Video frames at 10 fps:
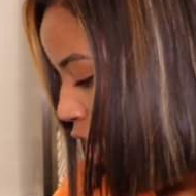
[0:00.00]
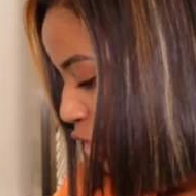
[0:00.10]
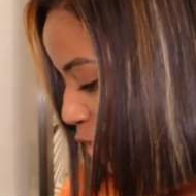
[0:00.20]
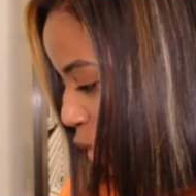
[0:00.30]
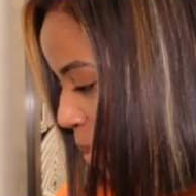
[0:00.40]

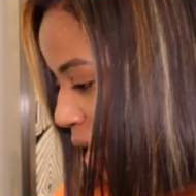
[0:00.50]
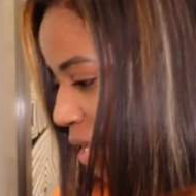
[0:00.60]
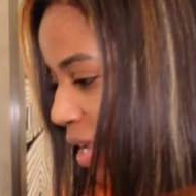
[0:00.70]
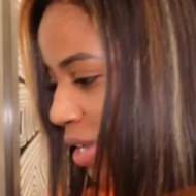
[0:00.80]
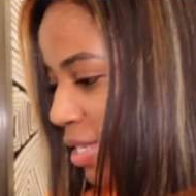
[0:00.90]
So my
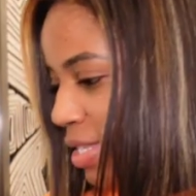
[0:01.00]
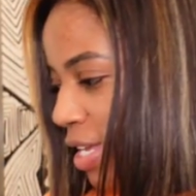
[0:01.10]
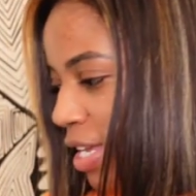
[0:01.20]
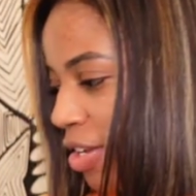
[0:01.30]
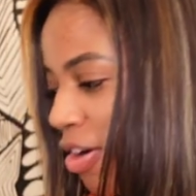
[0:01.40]
next
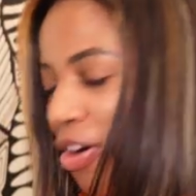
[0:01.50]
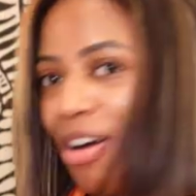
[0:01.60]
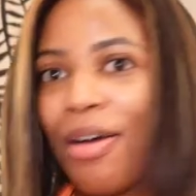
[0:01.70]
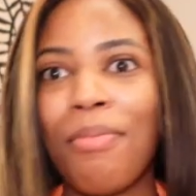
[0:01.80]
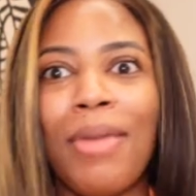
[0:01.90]
thing
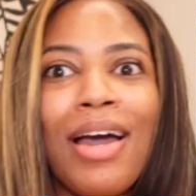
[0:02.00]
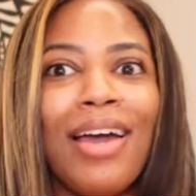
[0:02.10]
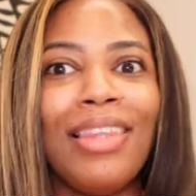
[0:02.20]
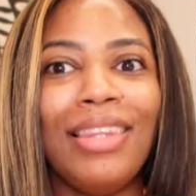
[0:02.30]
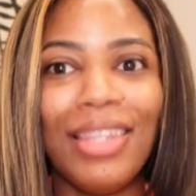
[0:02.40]
on
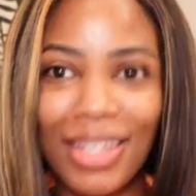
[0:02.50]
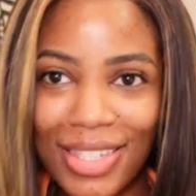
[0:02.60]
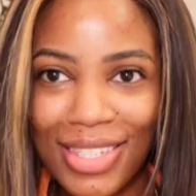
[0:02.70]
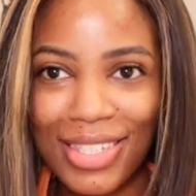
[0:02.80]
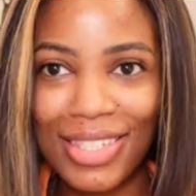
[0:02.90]
my
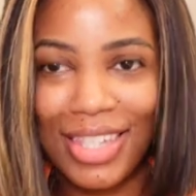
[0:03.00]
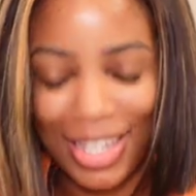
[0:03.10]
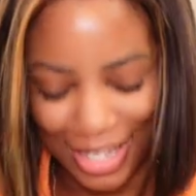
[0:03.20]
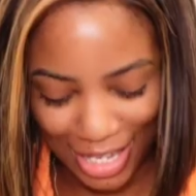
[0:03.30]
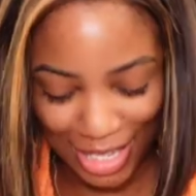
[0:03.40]
list
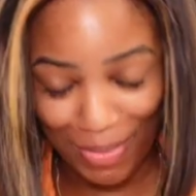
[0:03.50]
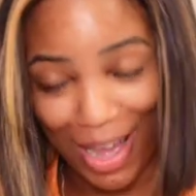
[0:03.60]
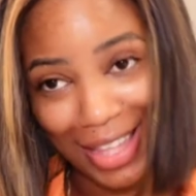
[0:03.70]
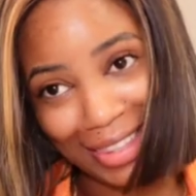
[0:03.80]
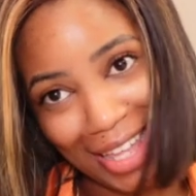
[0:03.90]
is
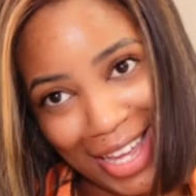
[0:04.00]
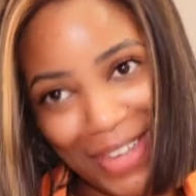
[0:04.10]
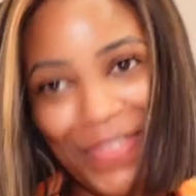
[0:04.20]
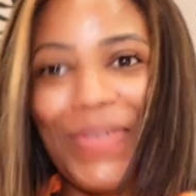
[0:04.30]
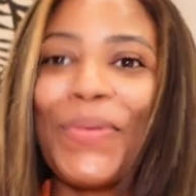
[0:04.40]
my
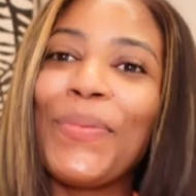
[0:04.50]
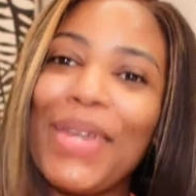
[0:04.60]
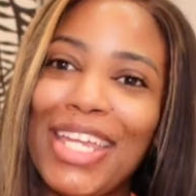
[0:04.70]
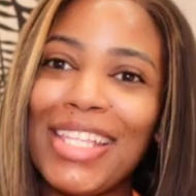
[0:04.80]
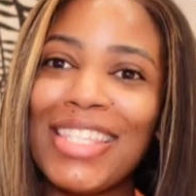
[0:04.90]

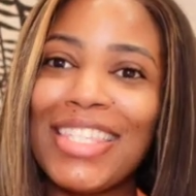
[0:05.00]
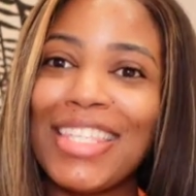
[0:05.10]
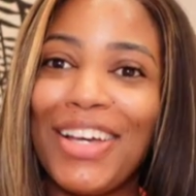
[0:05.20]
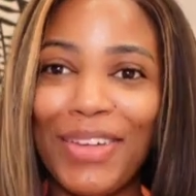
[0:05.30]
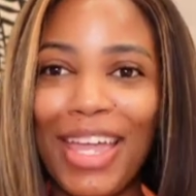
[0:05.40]

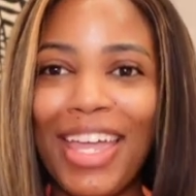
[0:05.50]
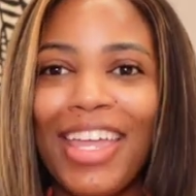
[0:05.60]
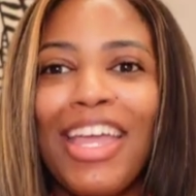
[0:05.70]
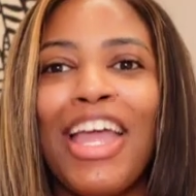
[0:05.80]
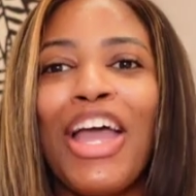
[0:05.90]
Lifewit,
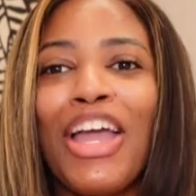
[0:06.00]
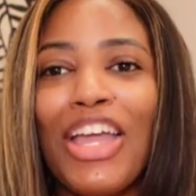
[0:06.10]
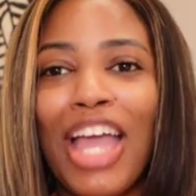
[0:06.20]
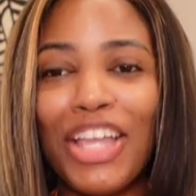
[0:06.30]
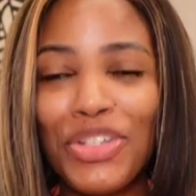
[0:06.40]
okay?
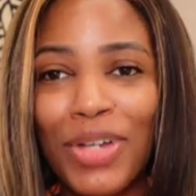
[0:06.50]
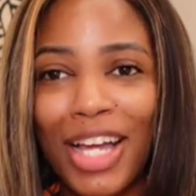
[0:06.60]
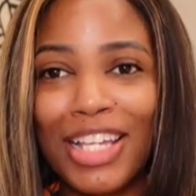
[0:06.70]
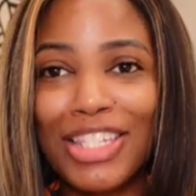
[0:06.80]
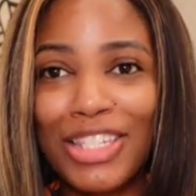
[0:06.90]
As you
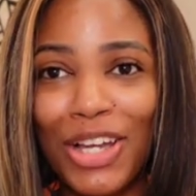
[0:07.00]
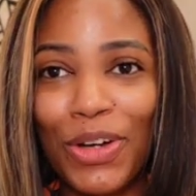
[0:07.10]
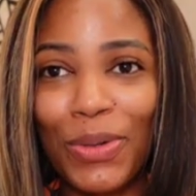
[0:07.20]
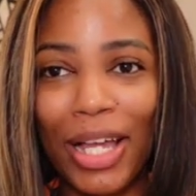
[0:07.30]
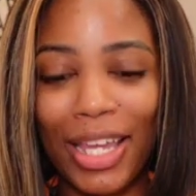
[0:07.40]
guys
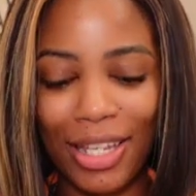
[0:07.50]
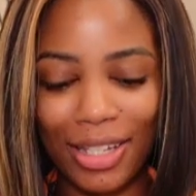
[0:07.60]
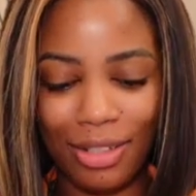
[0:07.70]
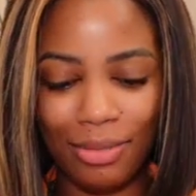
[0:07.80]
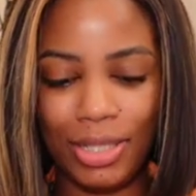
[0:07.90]
know, this
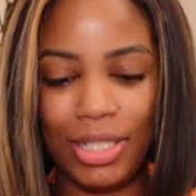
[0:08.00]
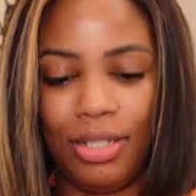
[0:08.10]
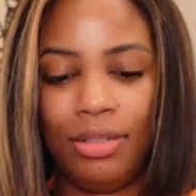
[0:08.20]
Lifewit